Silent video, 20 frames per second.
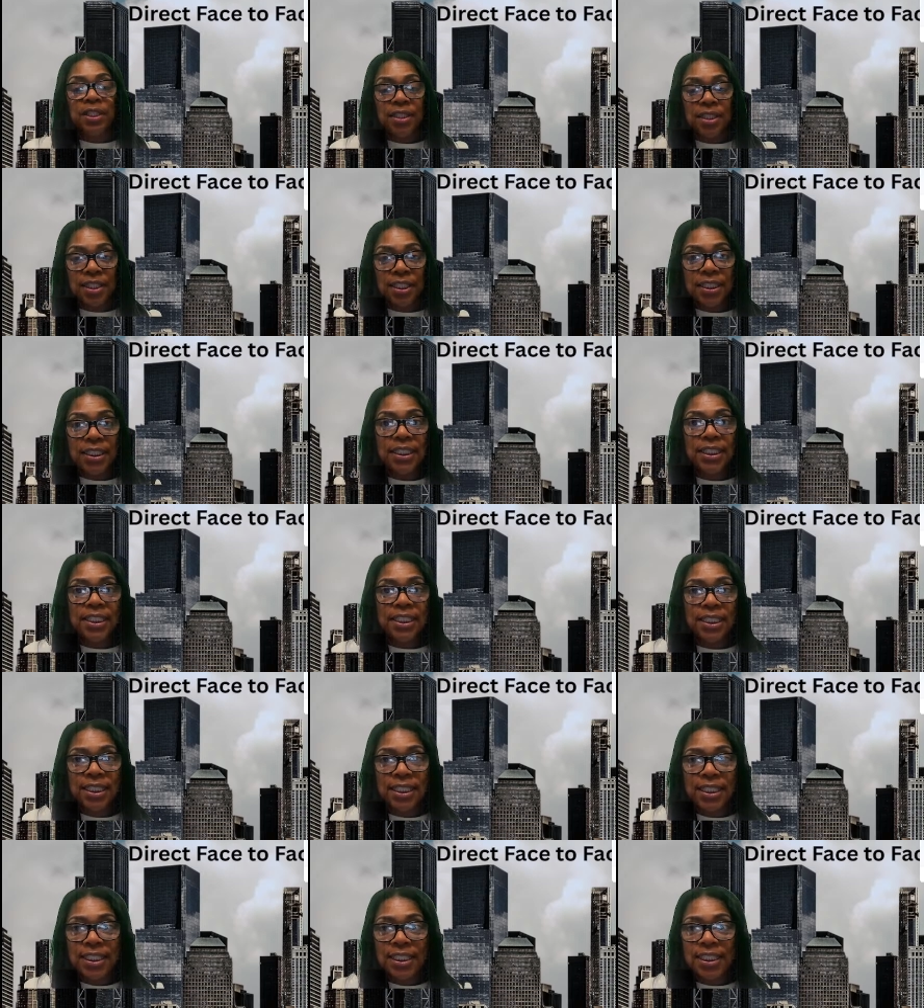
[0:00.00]

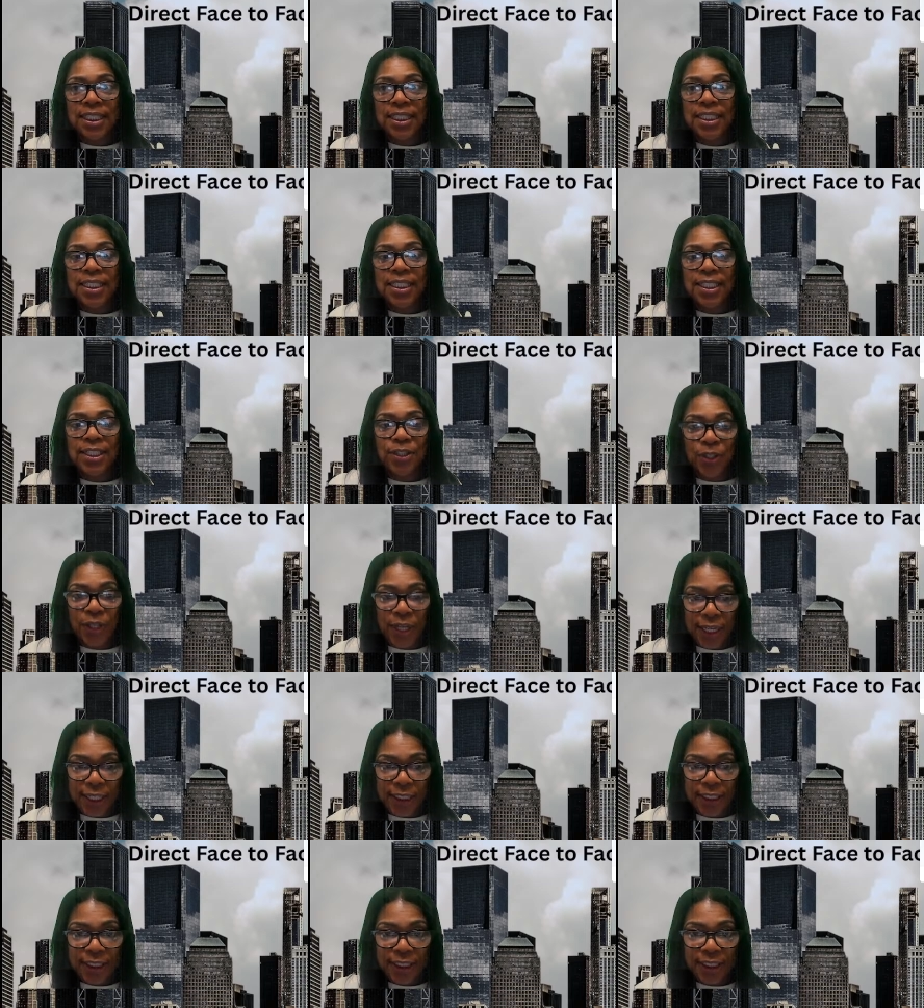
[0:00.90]
this
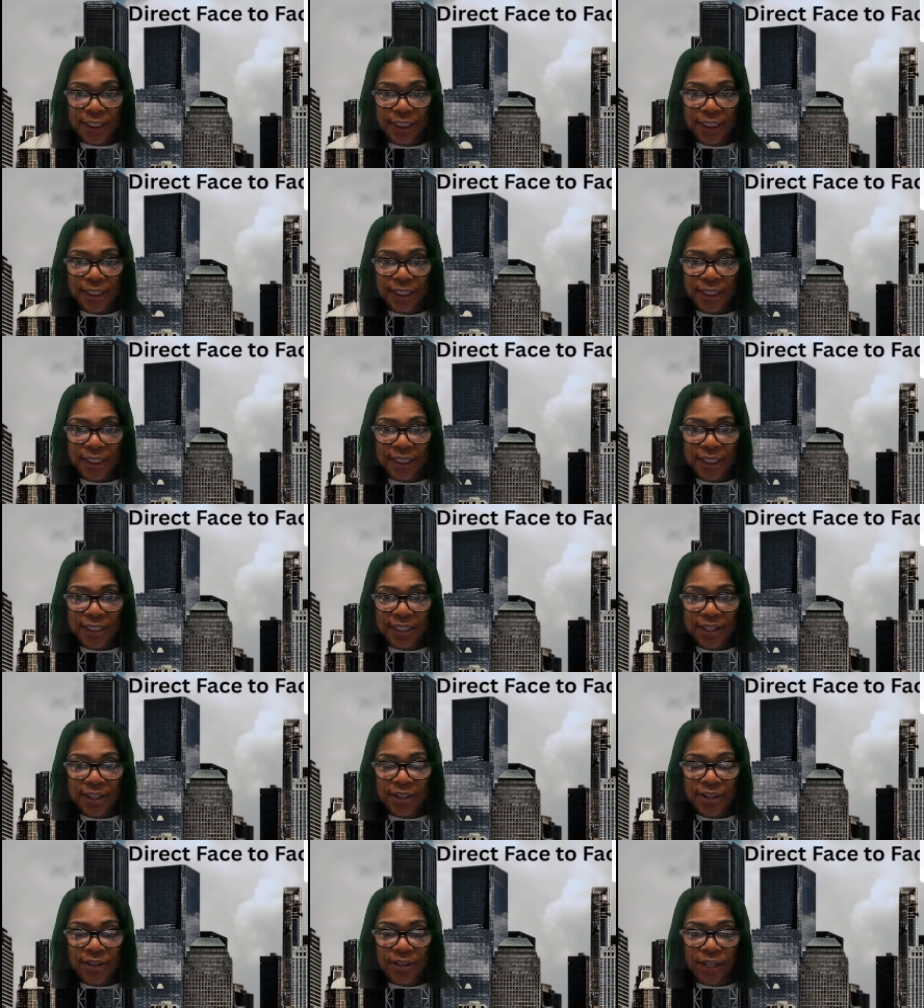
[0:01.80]
tonight.
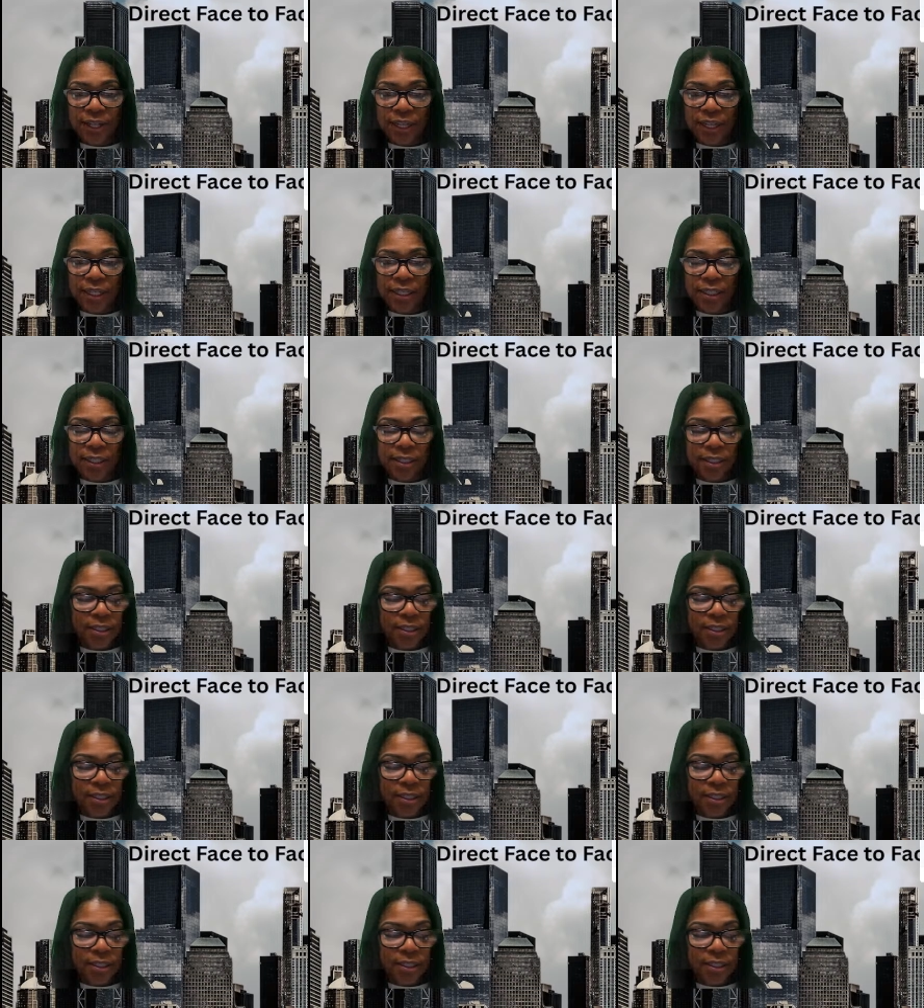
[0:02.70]
Okay?